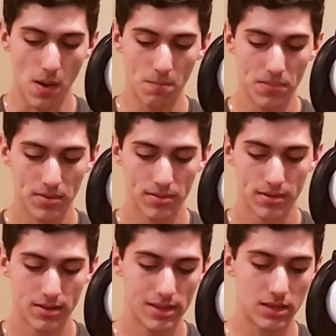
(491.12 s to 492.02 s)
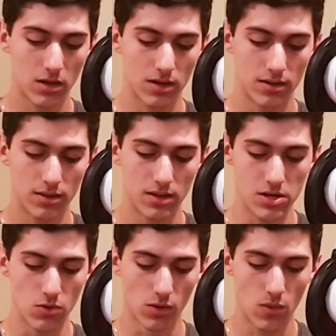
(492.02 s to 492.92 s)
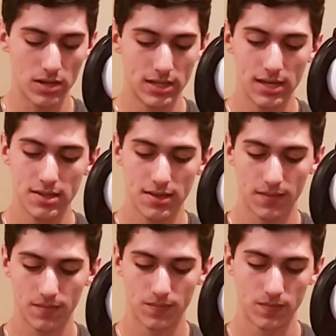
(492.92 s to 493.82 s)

bump that the newer one does.